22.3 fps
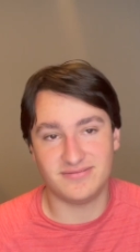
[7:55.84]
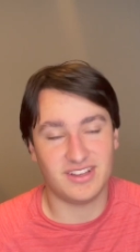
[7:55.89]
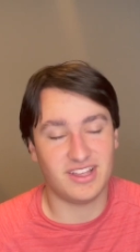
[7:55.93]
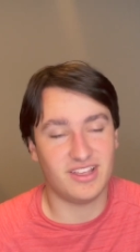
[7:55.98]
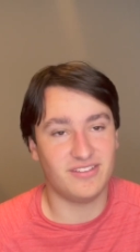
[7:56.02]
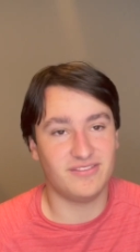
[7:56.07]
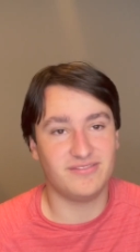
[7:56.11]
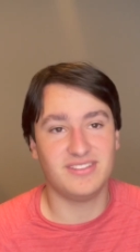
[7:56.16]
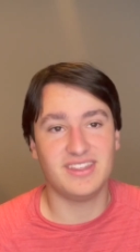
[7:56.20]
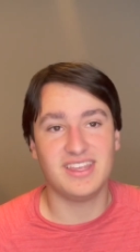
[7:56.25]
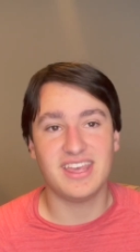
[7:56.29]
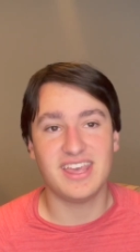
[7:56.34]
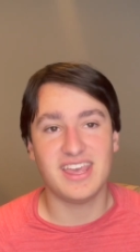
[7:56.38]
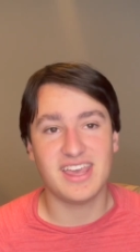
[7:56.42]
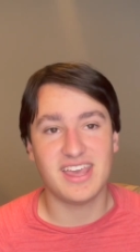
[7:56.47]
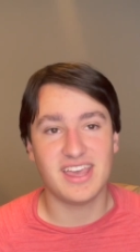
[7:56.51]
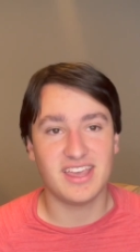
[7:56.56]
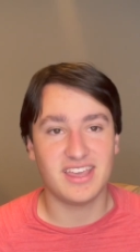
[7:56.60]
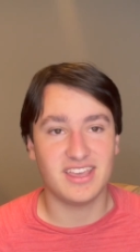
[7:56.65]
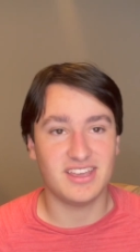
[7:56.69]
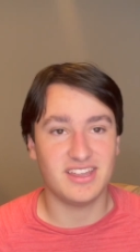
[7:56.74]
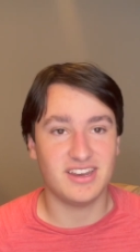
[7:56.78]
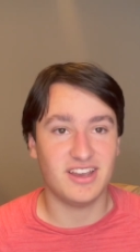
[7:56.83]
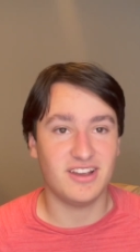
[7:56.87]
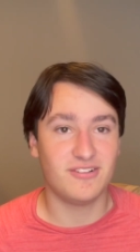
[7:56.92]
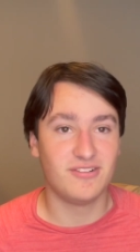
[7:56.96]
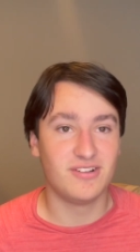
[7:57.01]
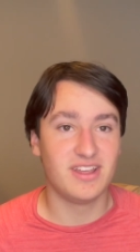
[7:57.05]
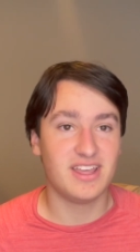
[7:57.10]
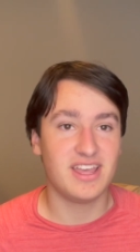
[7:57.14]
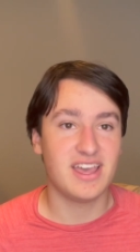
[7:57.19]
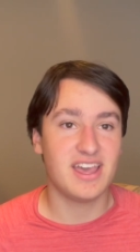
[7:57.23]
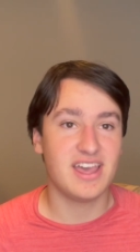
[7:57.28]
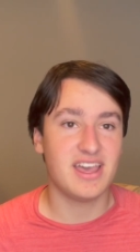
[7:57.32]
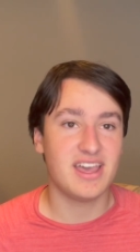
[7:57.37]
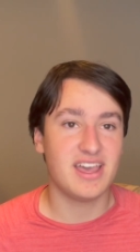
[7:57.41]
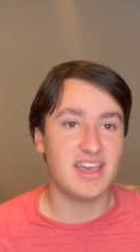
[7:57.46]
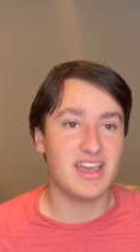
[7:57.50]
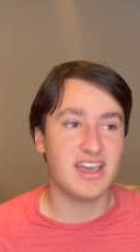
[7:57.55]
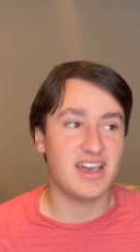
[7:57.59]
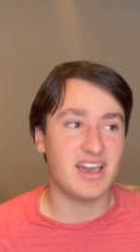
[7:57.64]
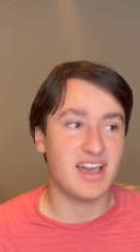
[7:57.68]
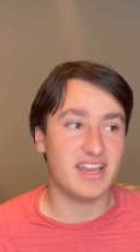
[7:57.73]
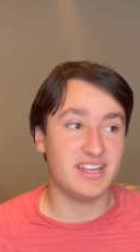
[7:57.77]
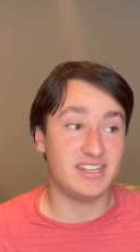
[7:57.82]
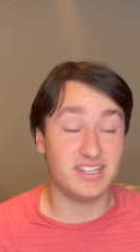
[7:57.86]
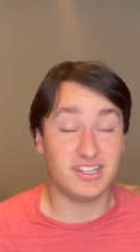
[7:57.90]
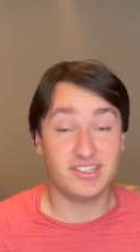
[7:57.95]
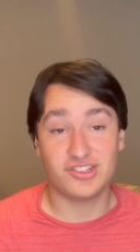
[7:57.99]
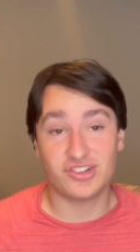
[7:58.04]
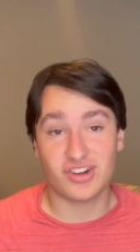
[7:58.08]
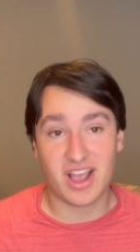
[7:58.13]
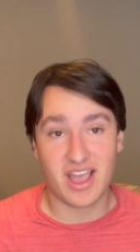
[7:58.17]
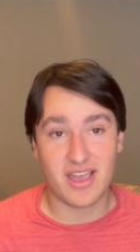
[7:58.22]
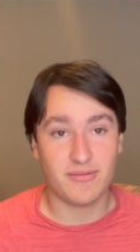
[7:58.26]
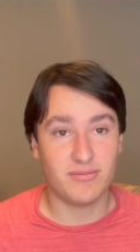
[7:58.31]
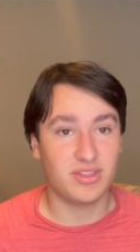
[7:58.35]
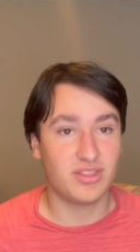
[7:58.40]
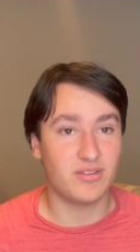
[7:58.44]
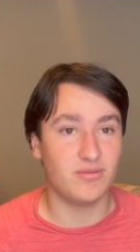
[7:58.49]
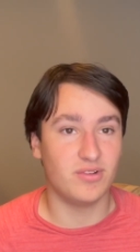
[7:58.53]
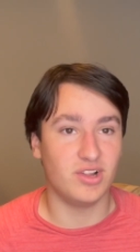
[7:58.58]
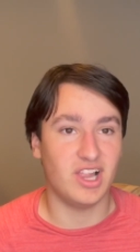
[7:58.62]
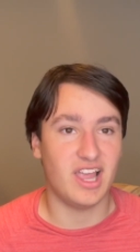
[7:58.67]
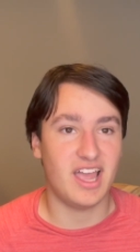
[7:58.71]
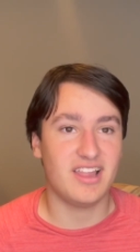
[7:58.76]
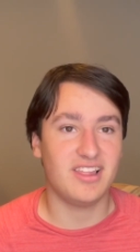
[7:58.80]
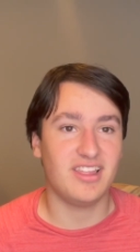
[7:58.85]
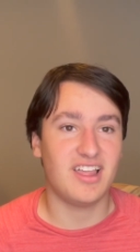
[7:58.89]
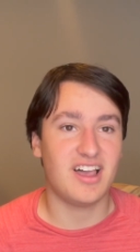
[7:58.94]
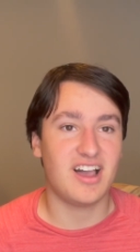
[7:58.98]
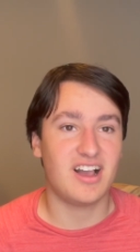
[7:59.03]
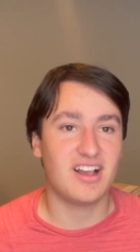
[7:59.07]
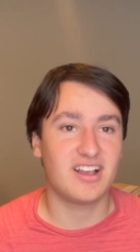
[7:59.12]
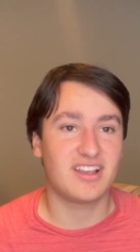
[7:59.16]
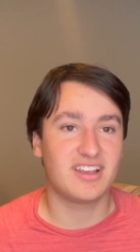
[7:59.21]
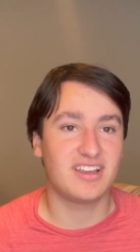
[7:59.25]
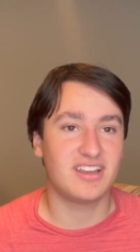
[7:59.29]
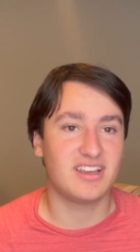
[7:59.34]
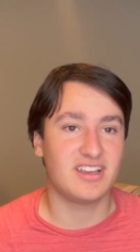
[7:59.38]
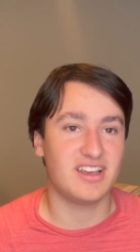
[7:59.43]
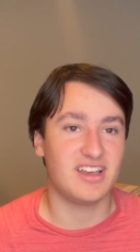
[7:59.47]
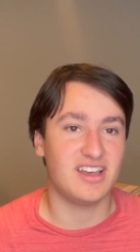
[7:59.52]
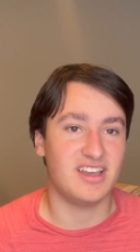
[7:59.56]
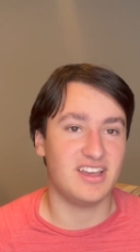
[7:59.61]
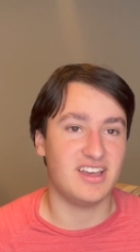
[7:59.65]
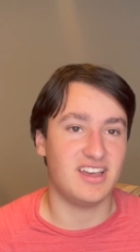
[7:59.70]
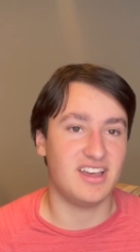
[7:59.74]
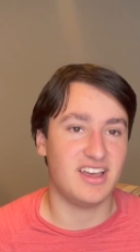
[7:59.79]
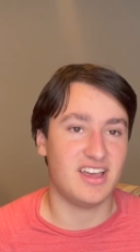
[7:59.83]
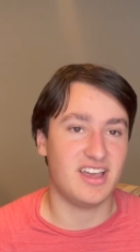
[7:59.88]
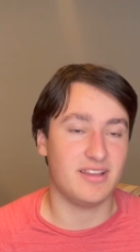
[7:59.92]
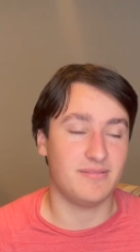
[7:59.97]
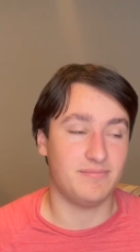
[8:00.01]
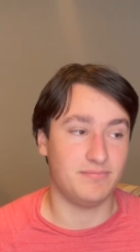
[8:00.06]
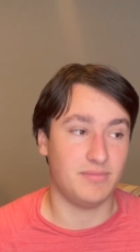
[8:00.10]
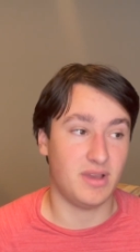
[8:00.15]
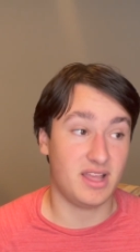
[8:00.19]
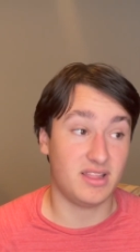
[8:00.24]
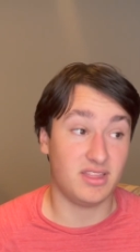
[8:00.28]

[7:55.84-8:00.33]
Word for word: well, you know, I did try it with the roulette lock. Uh, I, I